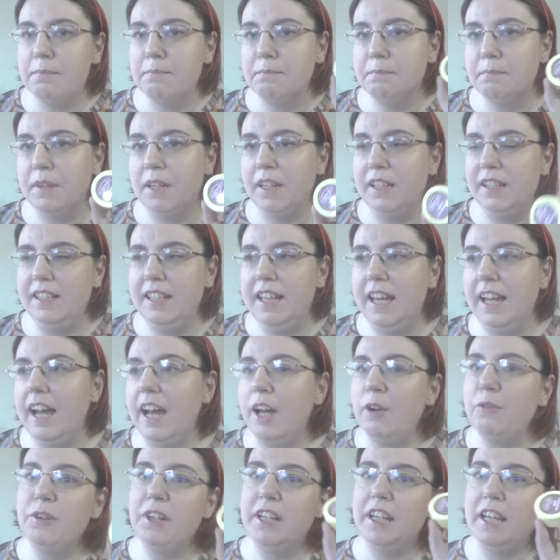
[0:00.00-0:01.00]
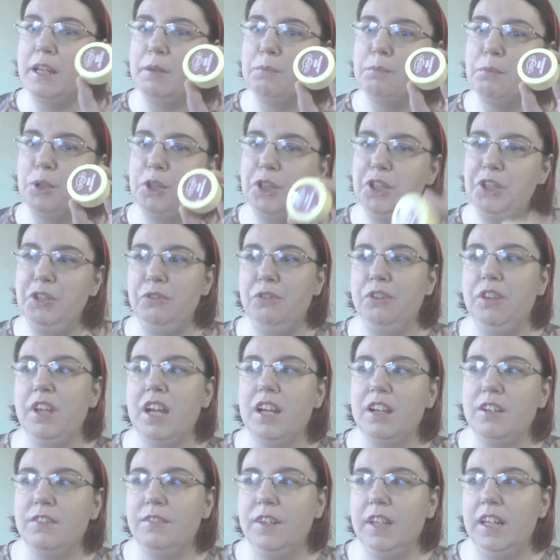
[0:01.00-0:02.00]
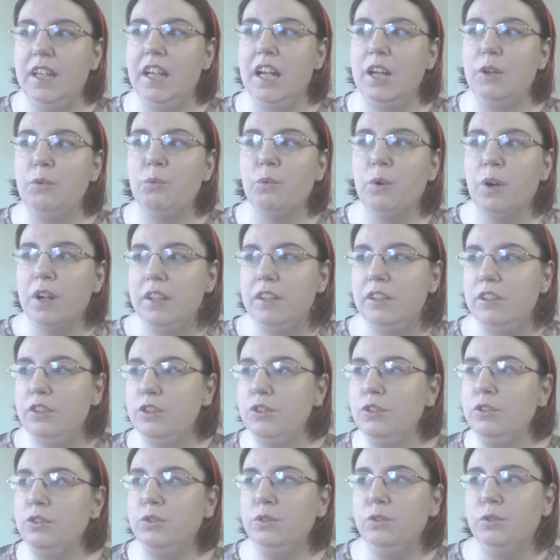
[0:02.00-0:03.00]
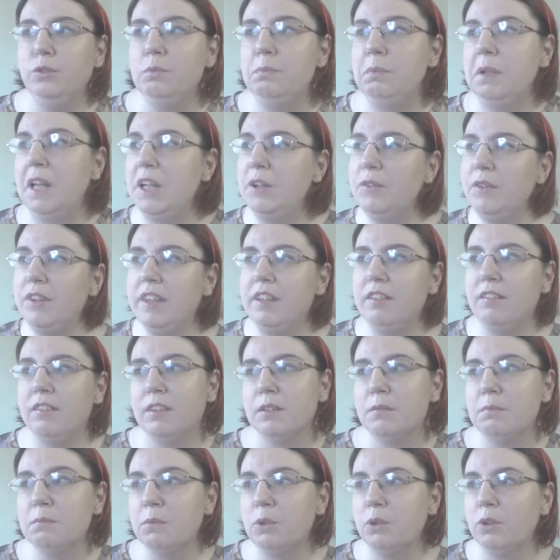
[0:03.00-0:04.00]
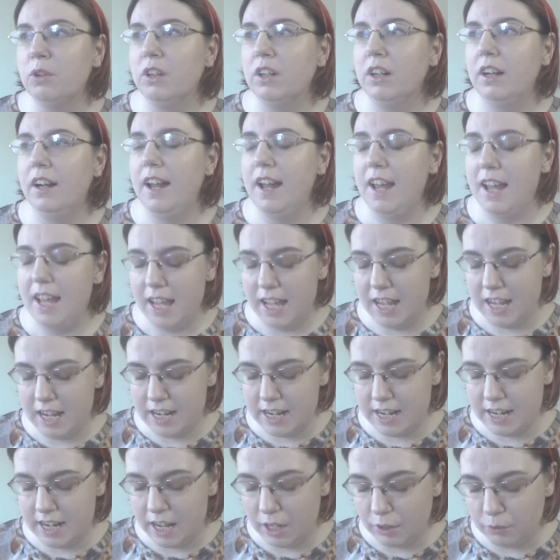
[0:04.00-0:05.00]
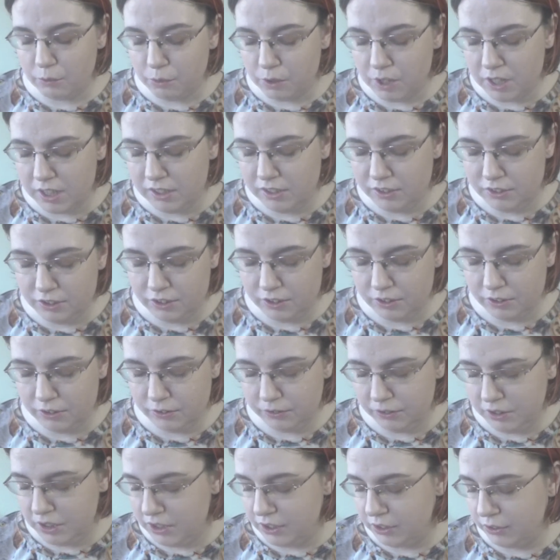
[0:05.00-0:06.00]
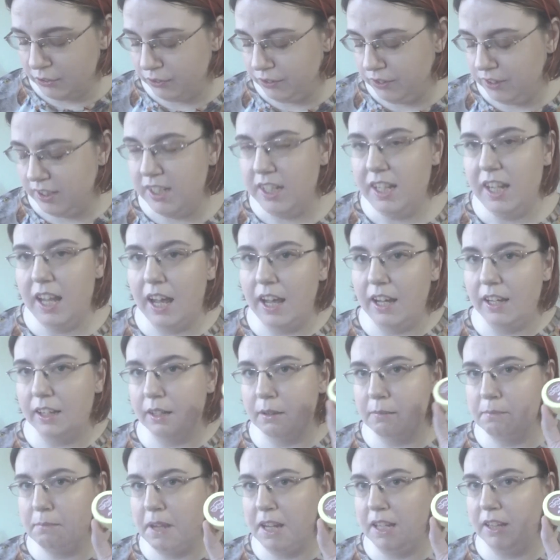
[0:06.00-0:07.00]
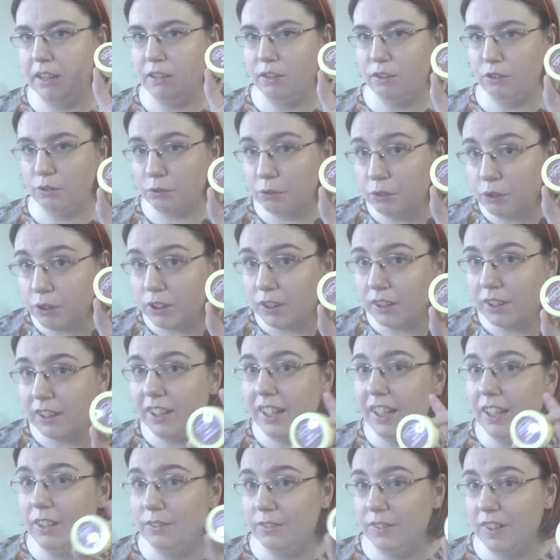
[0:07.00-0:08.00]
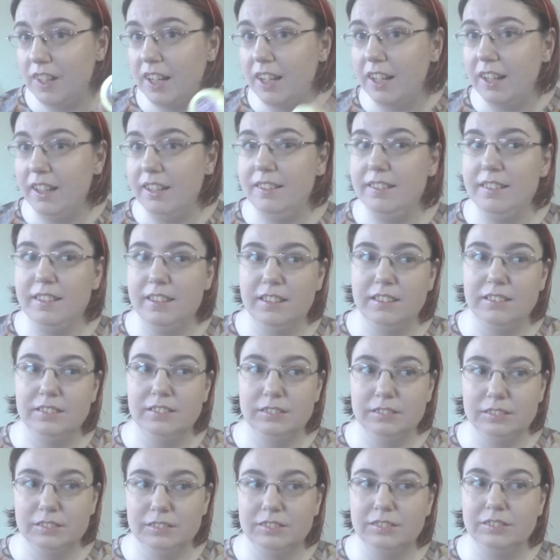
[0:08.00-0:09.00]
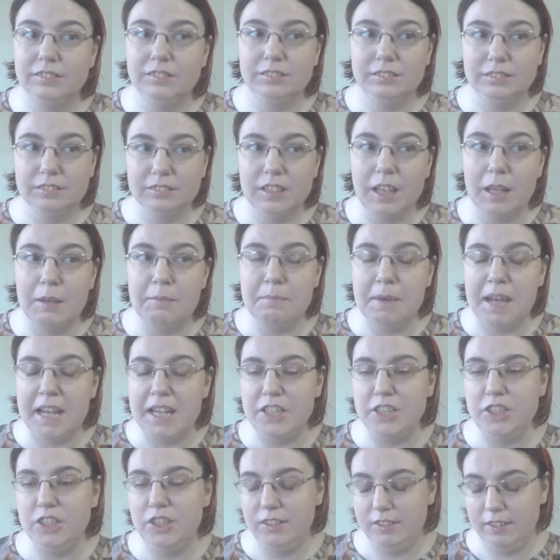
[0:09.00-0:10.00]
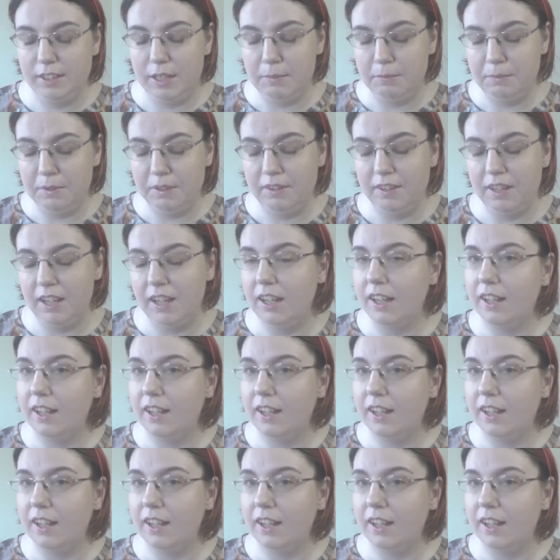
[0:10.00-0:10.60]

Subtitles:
But yeah, I want to get more use out of it. I want to play with this some more and I want to, you know, see how I can make this work. If not, I might just keep this as a